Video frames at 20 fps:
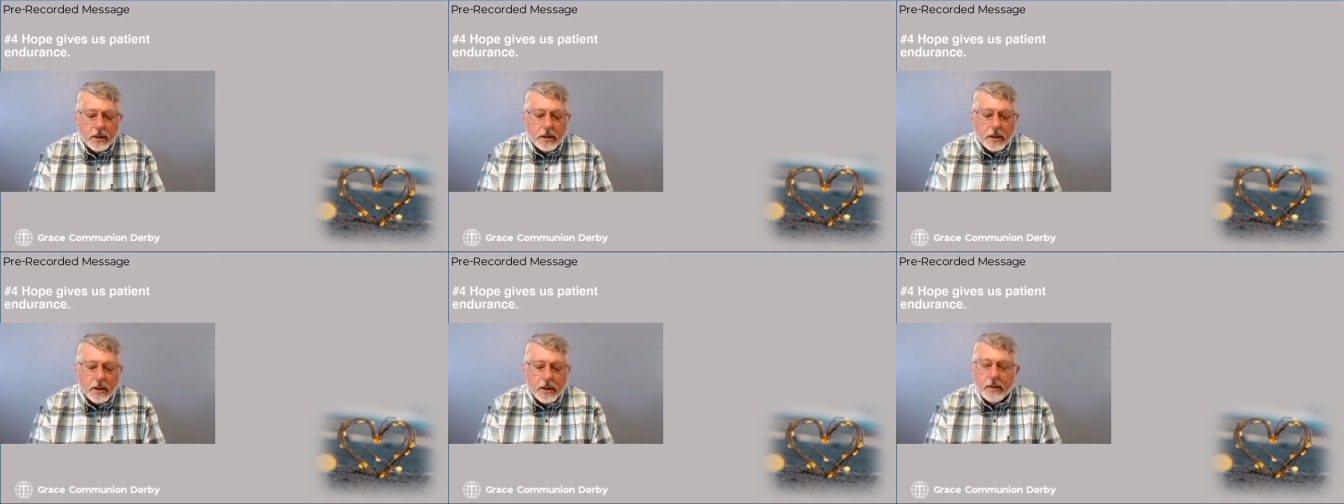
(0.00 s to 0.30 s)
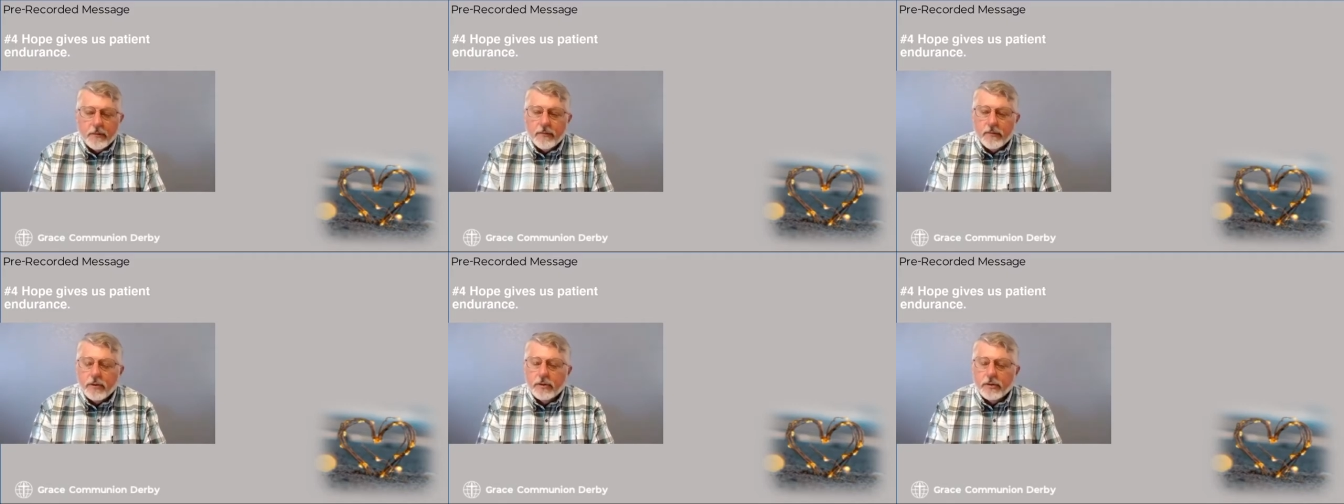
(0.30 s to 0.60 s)
In
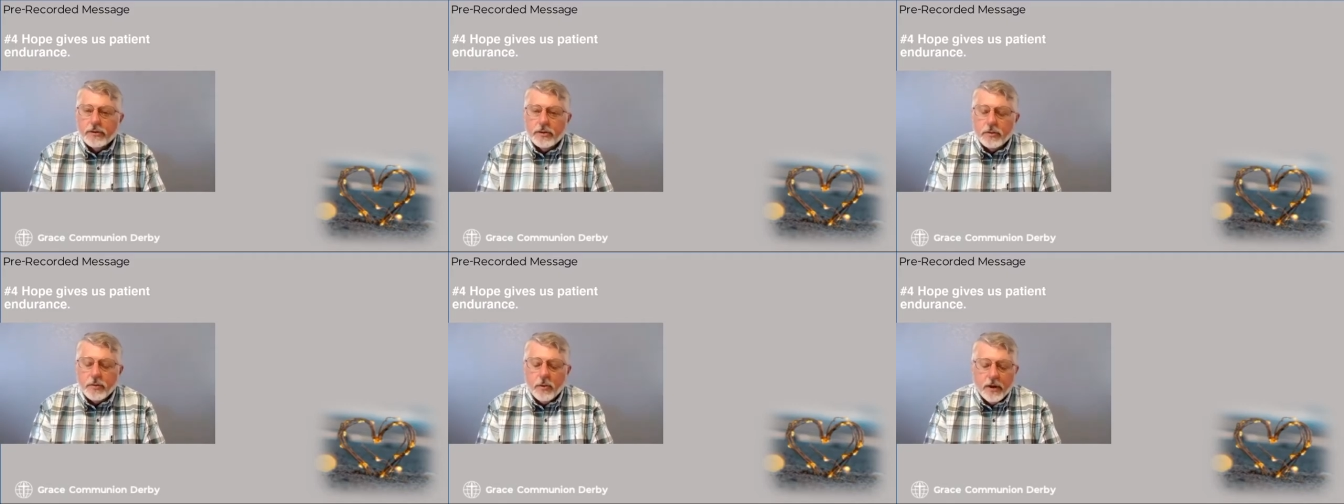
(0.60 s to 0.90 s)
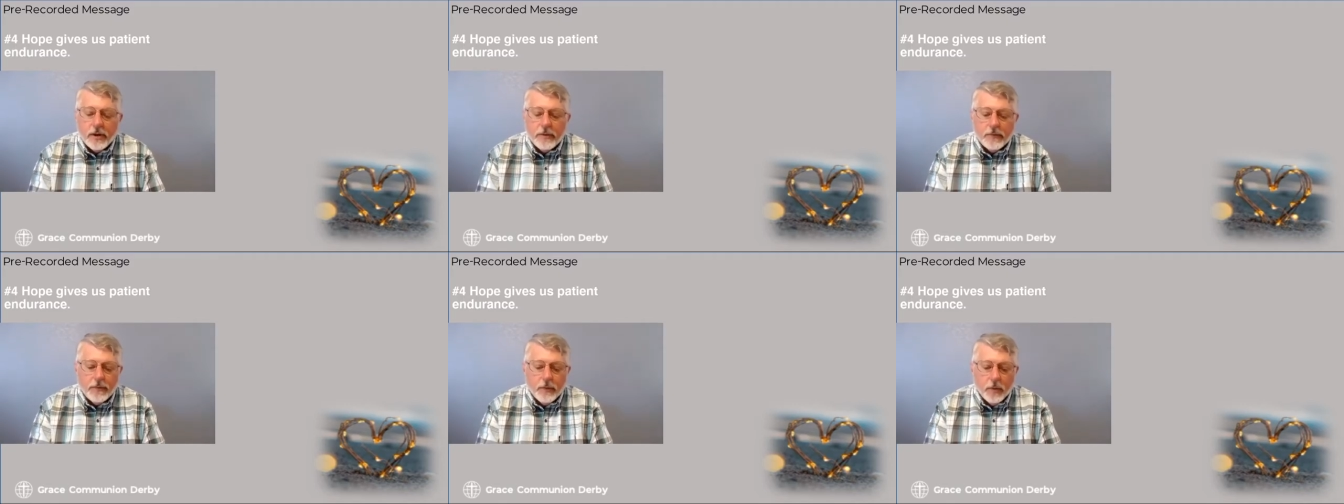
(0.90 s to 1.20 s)
verse
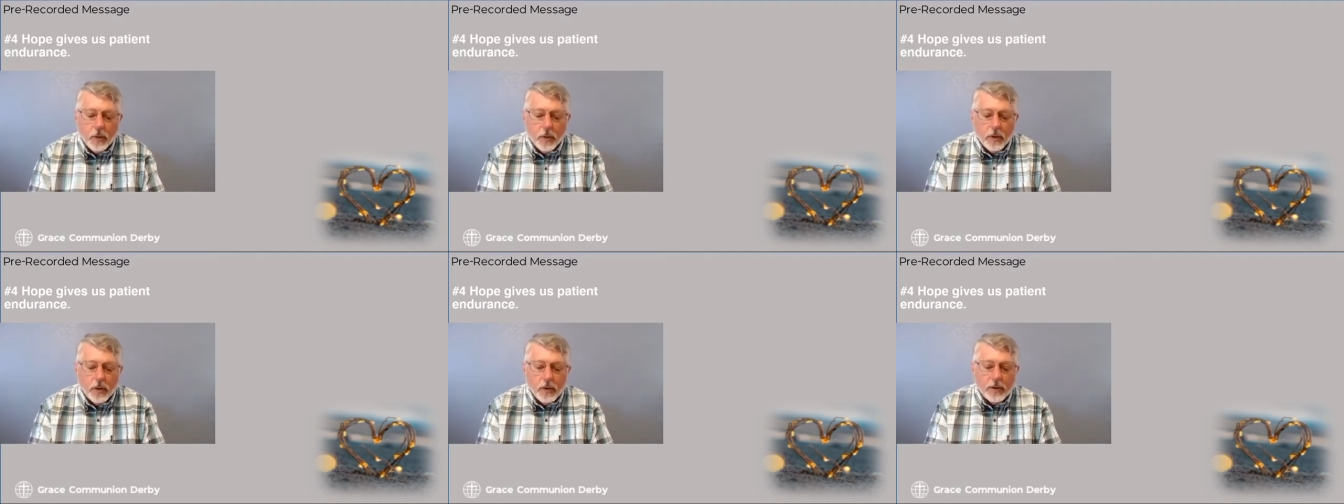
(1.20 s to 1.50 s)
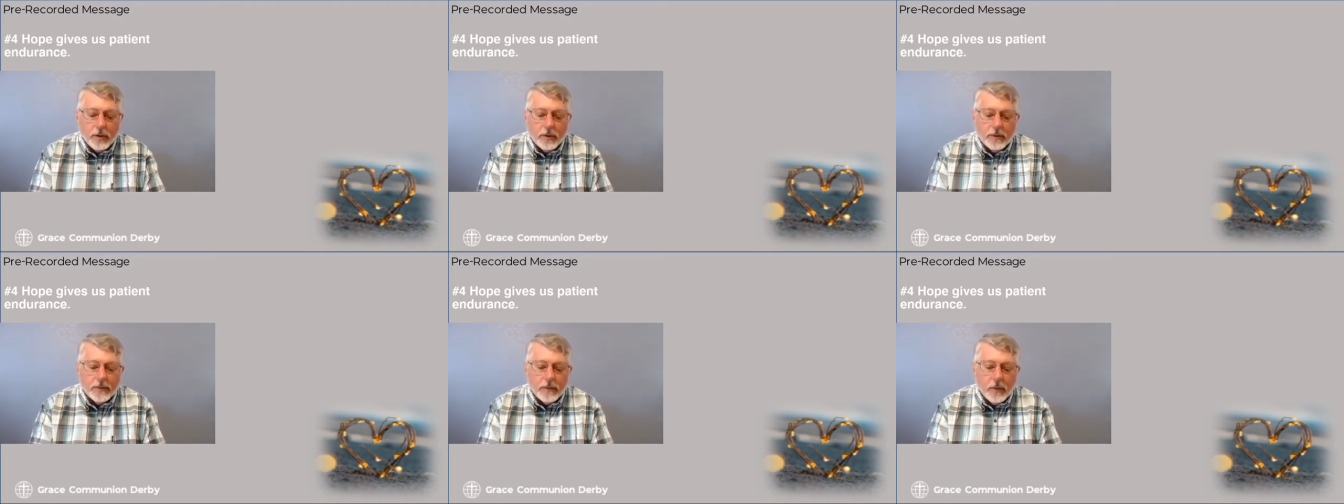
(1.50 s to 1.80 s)
twenty-four,
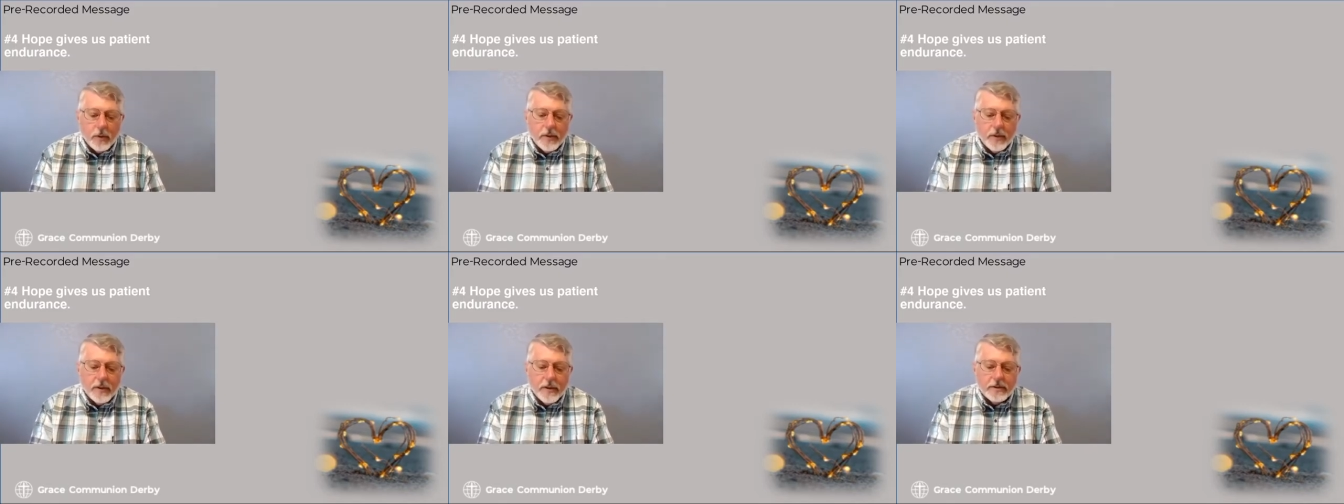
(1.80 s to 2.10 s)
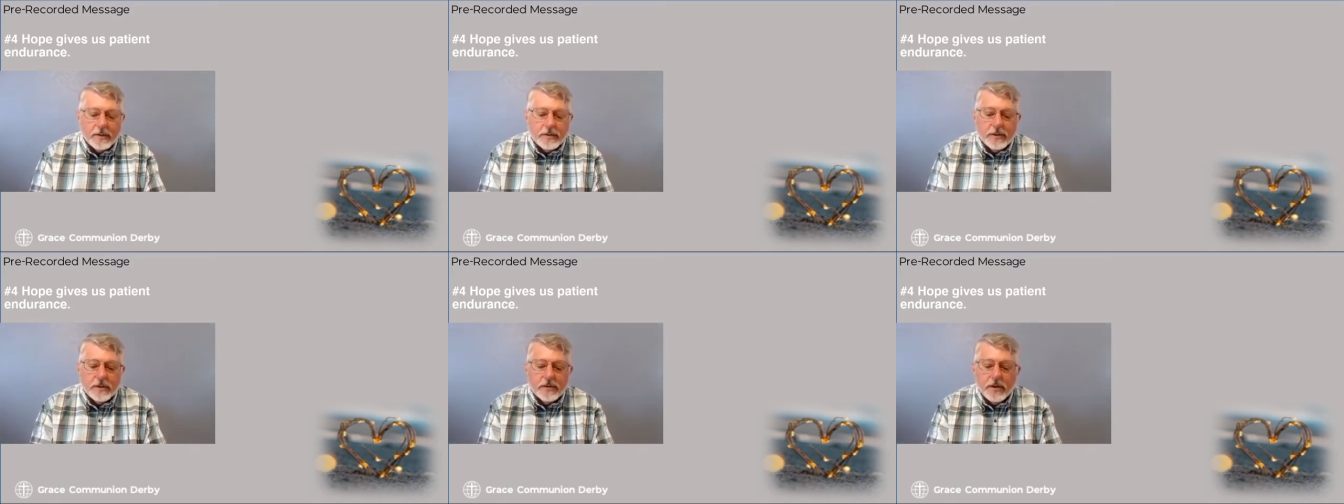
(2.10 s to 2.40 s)
for
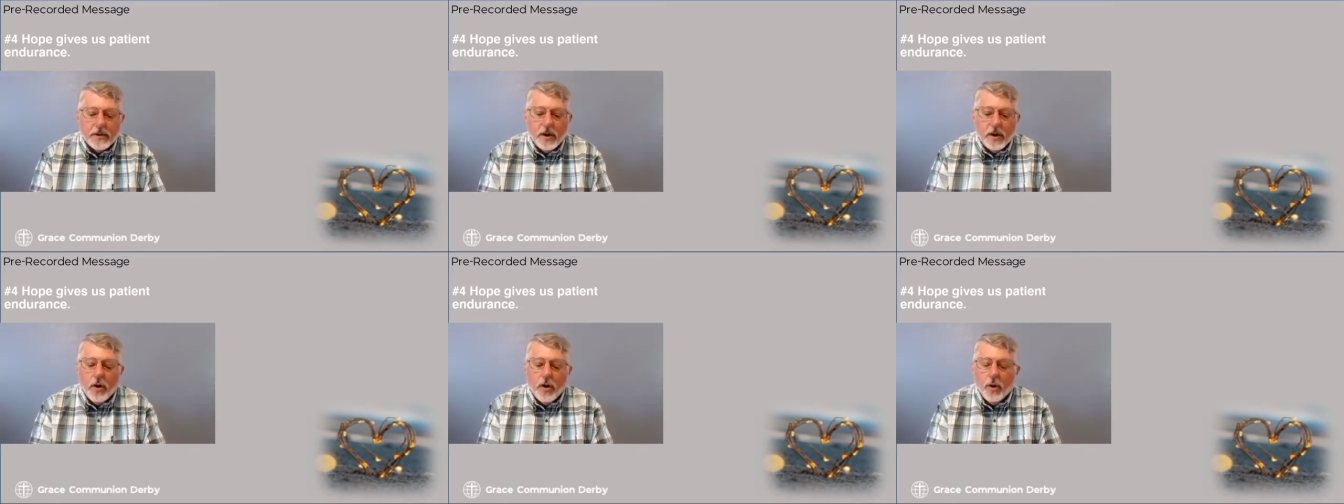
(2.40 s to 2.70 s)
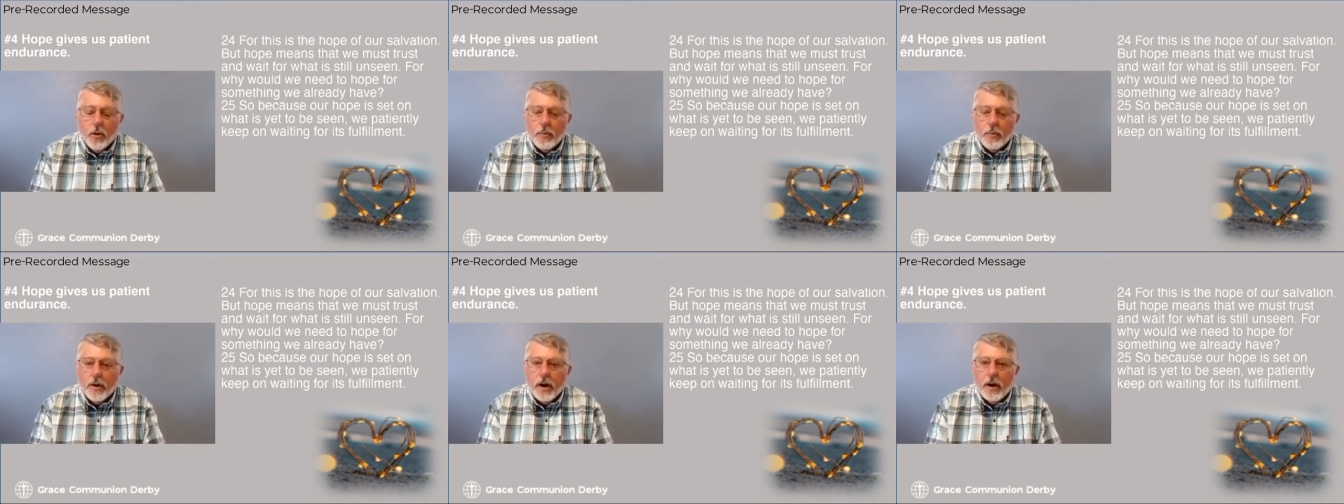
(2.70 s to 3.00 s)
this is the
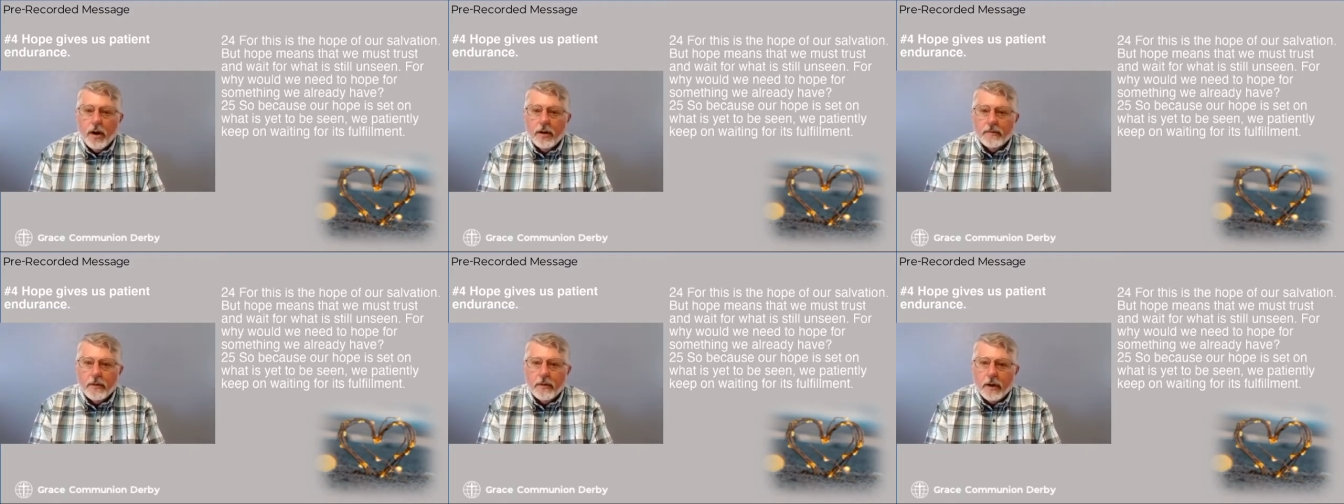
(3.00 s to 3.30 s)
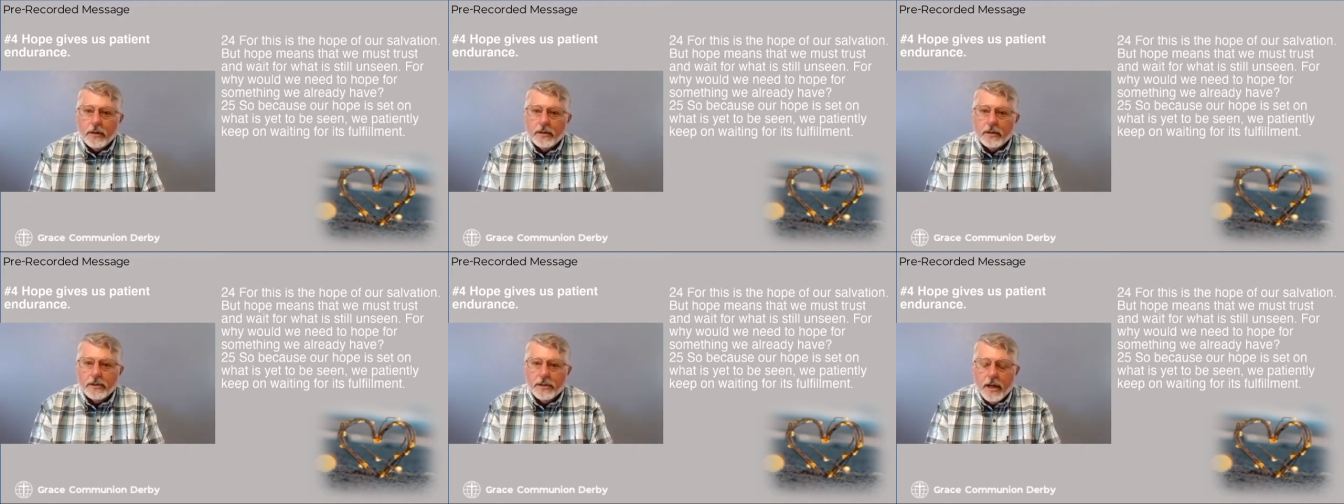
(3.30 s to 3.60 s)
hope of
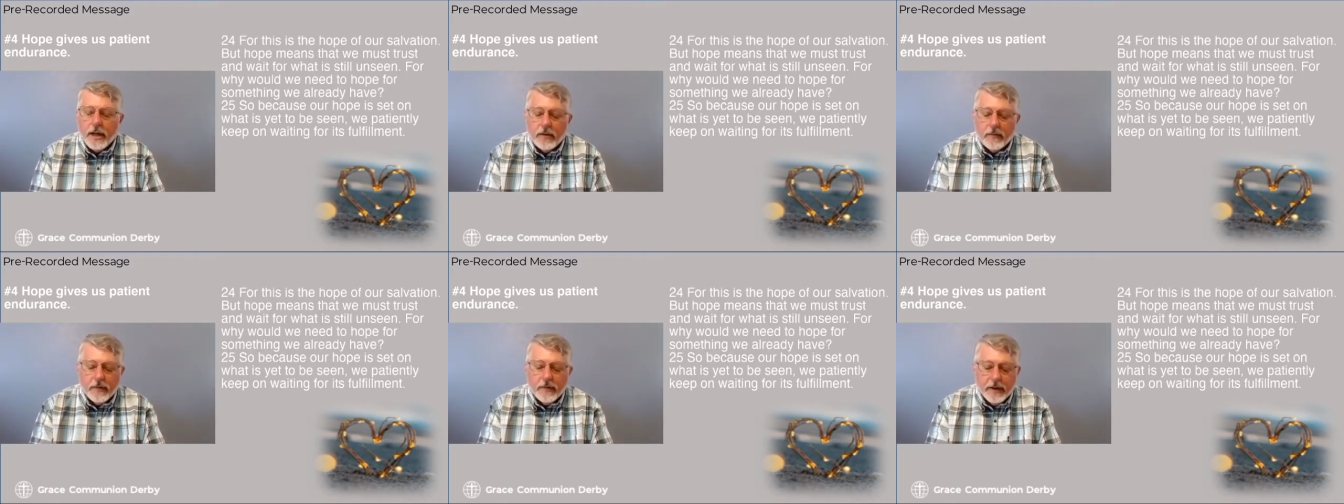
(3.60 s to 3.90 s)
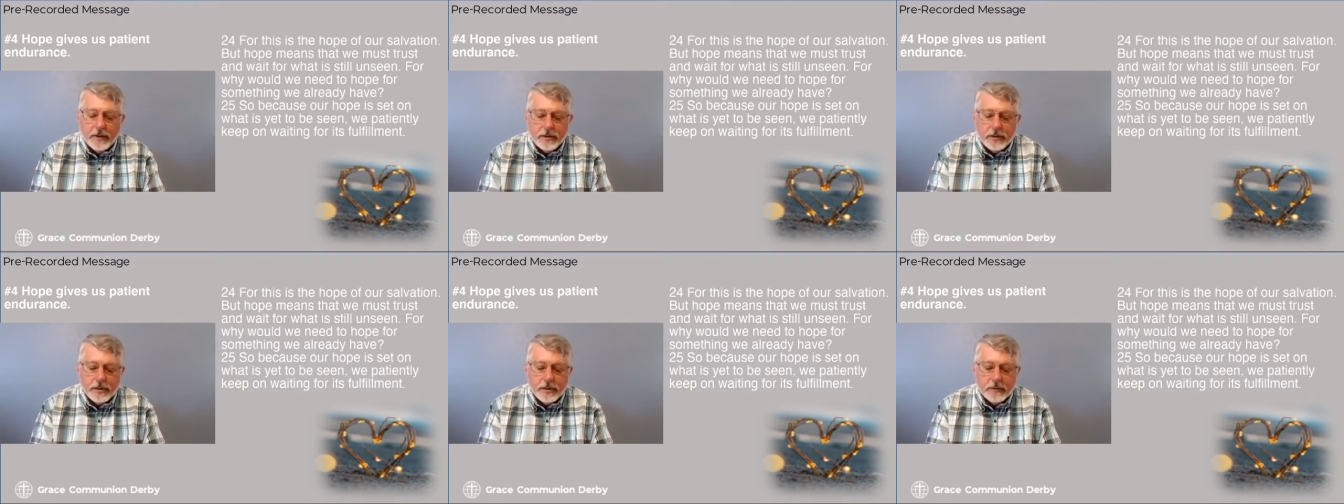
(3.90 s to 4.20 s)
our
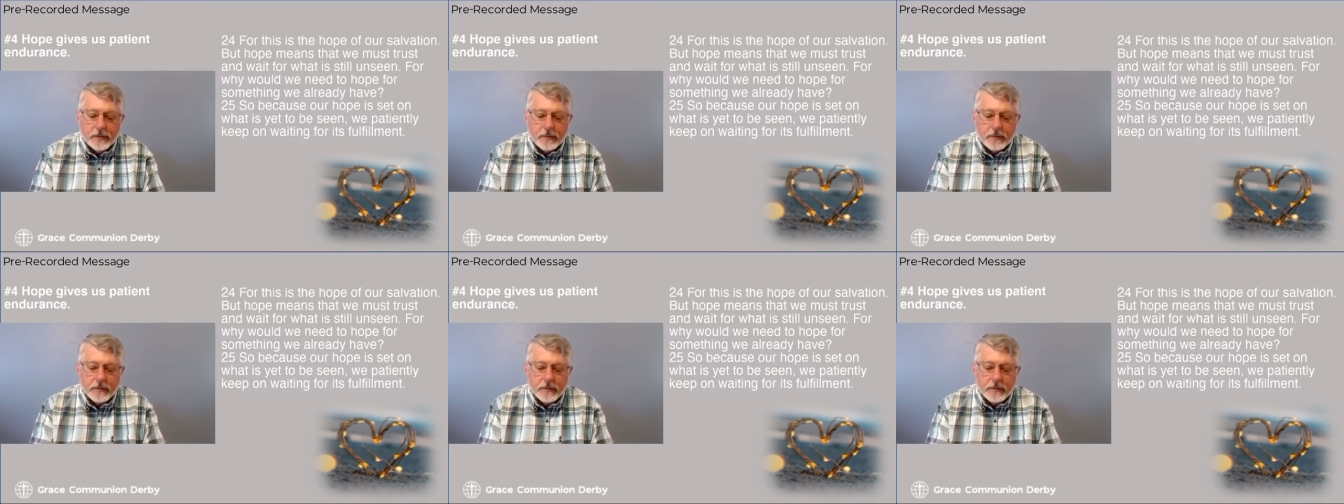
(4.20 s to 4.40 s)
salvation.